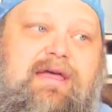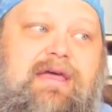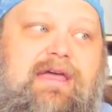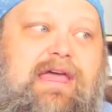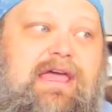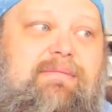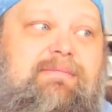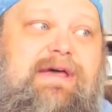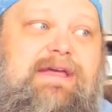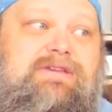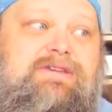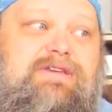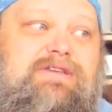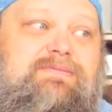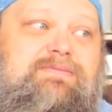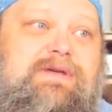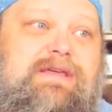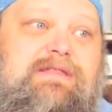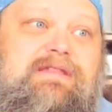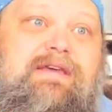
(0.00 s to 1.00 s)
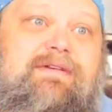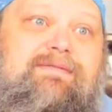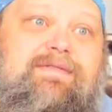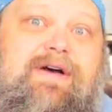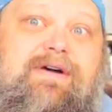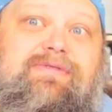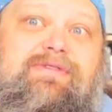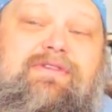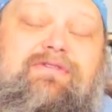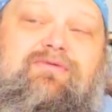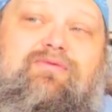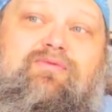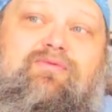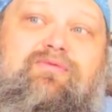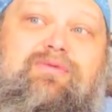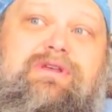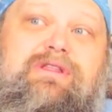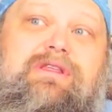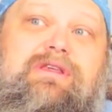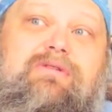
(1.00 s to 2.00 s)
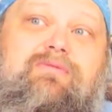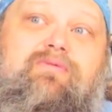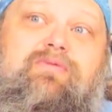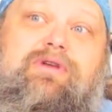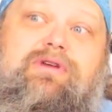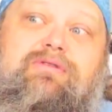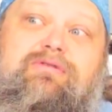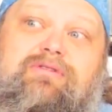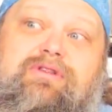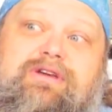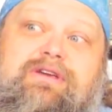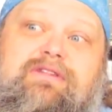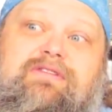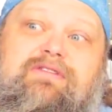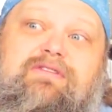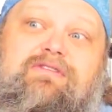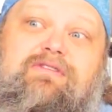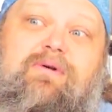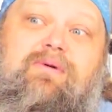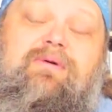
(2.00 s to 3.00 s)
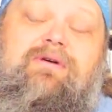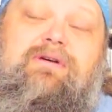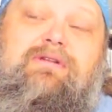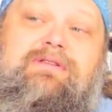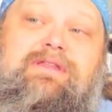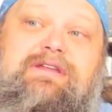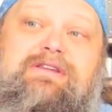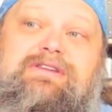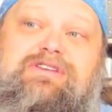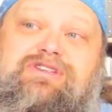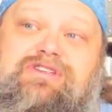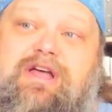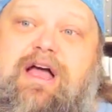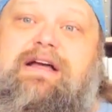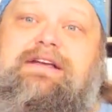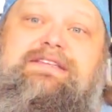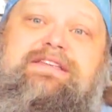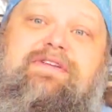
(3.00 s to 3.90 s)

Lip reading: It might just be they found this really weird looking sword that shocks